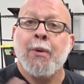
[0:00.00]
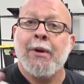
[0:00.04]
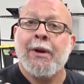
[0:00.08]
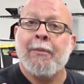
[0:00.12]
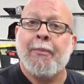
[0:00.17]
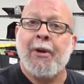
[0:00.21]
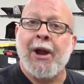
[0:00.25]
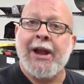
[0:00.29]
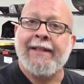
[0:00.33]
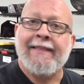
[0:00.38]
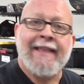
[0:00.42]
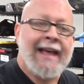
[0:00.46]
want to
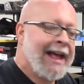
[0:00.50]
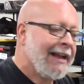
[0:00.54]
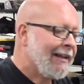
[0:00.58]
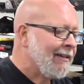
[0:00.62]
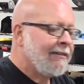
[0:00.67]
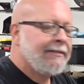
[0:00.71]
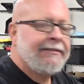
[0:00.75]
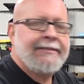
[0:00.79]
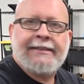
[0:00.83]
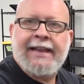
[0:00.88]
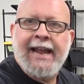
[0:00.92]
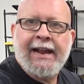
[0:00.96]
break
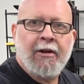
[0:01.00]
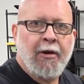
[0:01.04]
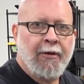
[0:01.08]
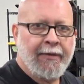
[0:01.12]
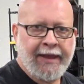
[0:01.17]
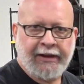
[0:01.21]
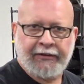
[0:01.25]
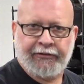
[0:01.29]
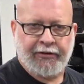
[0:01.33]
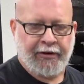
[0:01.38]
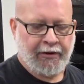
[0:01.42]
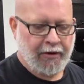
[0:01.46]
that? Take all
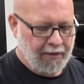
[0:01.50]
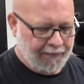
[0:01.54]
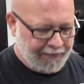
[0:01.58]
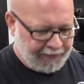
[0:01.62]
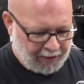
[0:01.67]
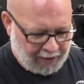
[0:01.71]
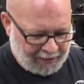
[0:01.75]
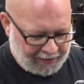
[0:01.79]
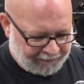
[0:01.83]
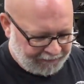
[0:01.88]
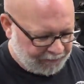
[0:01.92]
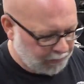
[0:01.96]
that shit off.
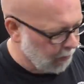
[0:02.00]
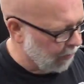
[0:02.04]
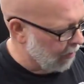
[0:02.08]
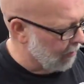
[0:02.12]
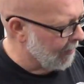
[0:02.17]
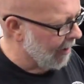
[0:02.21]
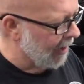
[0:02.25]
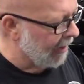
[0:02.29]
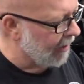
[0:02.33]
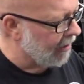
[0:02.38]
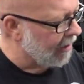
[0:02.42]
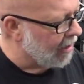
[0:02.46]
You don't have to worry
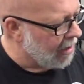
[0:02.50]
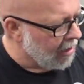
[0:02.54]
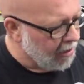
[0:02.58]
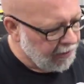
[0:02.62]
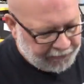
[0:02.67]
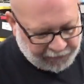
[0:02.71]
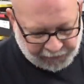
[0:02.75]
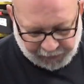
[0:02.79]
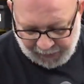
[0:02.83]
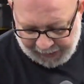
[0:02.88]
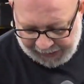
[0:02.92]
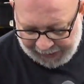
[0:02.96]
about it.
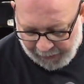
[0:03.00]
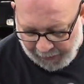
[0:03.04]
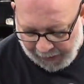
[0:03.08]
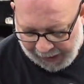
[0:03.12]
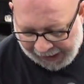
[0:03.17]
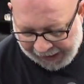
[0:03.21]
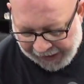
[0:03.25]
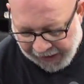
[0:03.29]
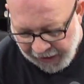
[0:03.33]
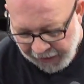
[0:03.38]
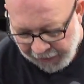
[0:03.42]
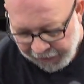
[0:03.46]
So
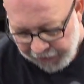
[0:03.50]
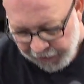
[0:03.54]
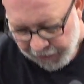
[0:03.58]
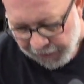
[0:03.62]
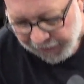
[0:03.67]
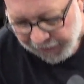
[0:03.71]
anyway, you